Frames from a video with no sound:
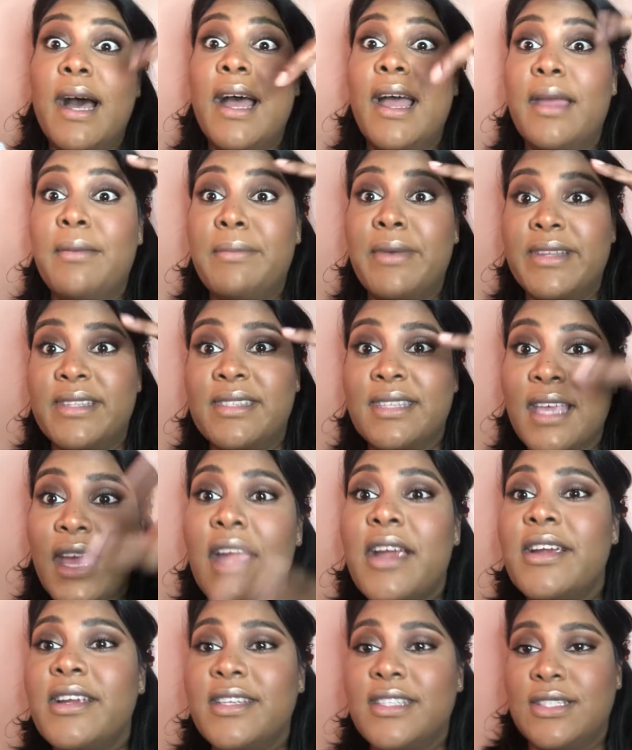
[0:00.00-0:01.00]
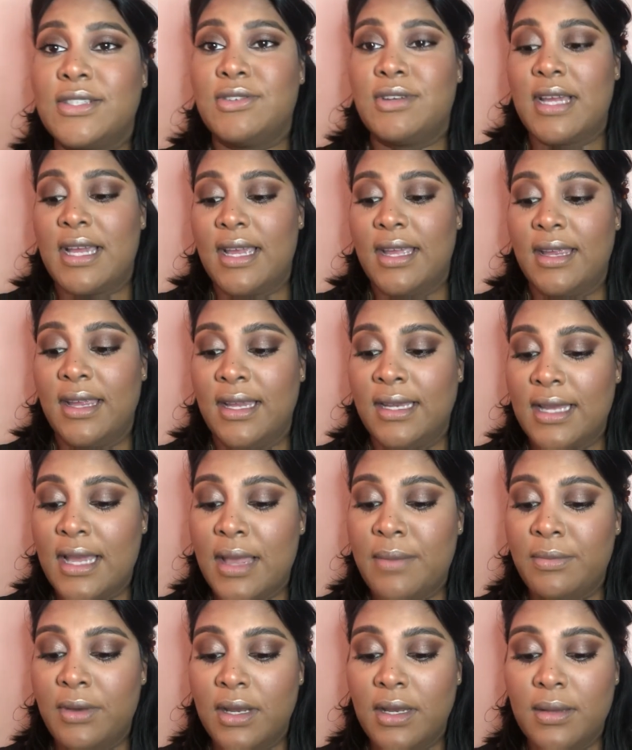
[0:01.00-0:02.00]
mascara is drying,
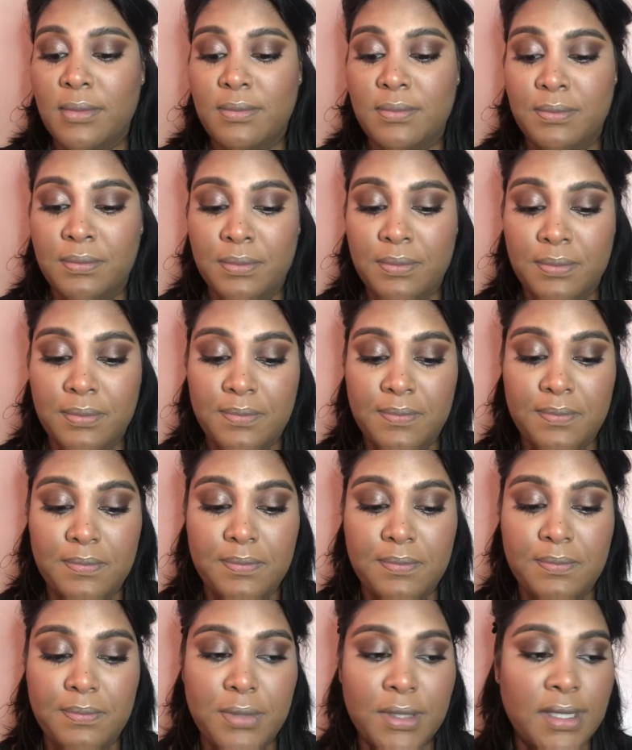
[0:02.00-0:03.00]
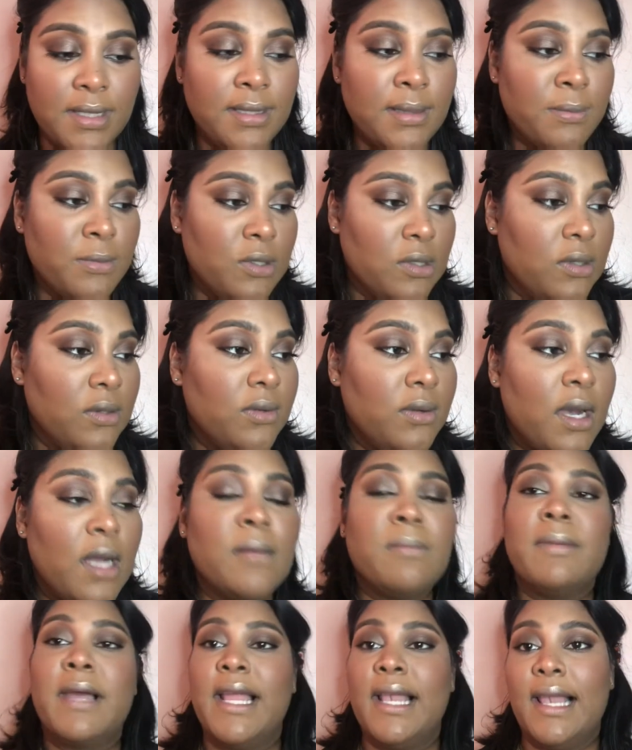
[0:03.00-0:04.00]
I'm gonna put some glue
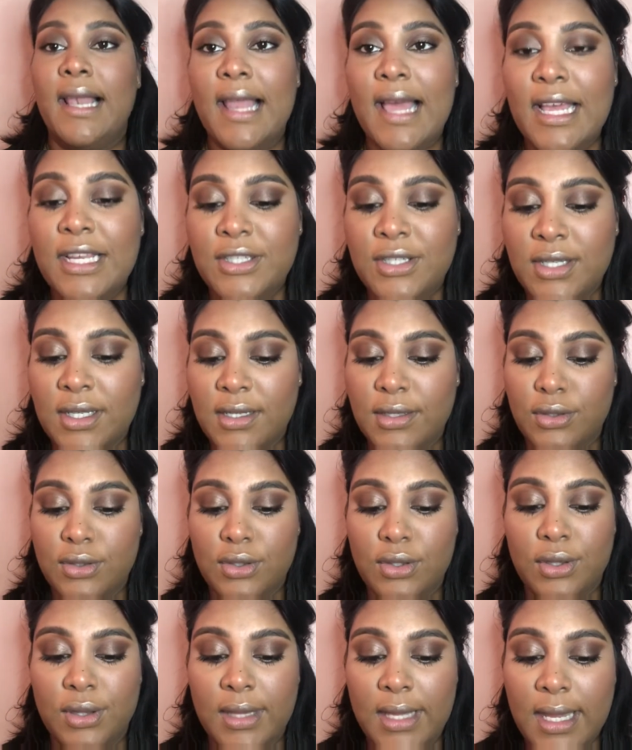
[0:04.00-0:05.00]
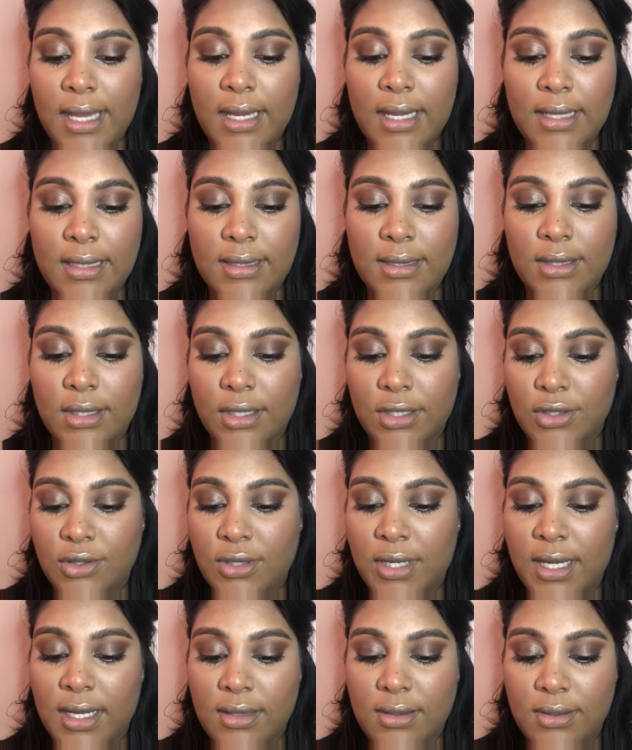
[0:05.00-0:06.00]
on my lashes so they can start
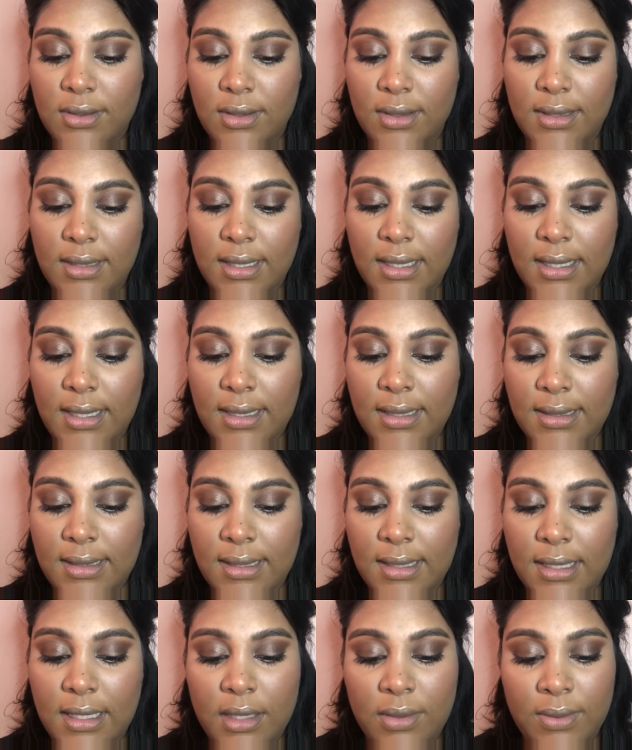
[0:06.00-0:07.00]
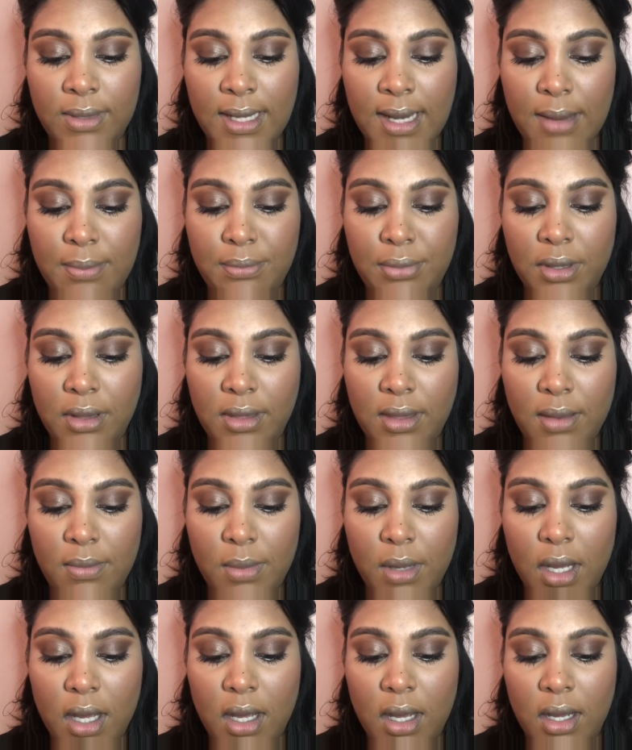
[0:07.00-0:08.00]
drying, so it's easier when I put them
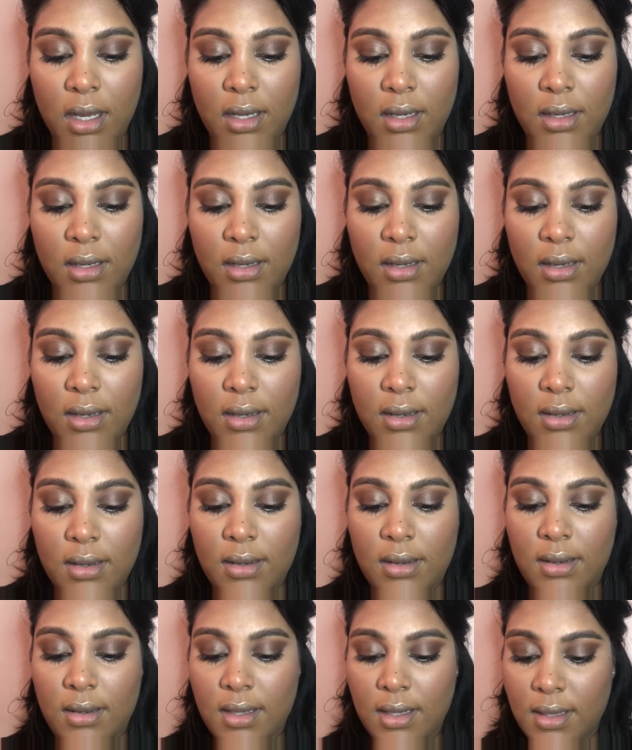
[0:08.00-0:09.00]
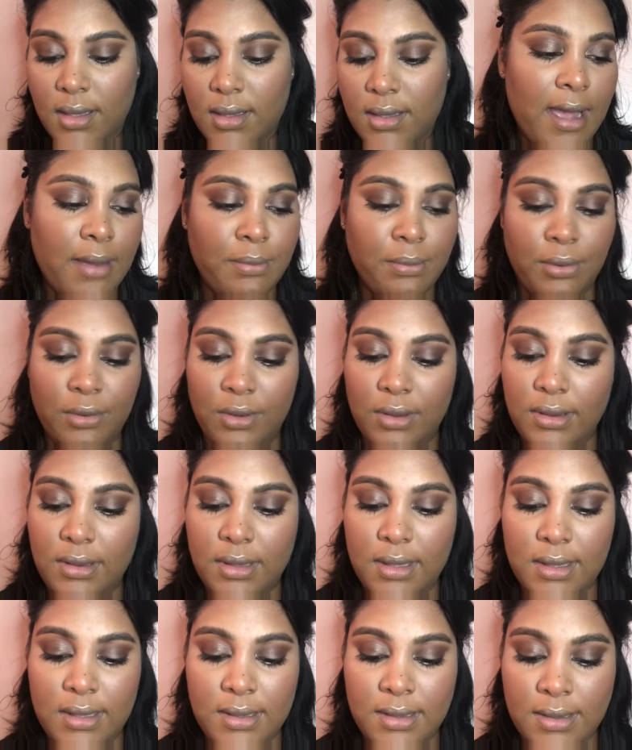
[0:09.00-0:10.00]
on. I bought
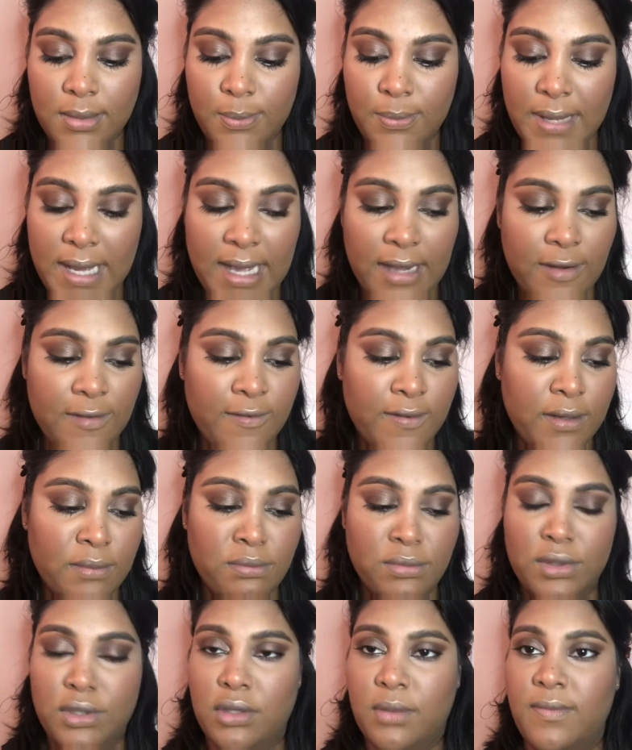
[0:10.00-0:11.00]
this pack from Dupe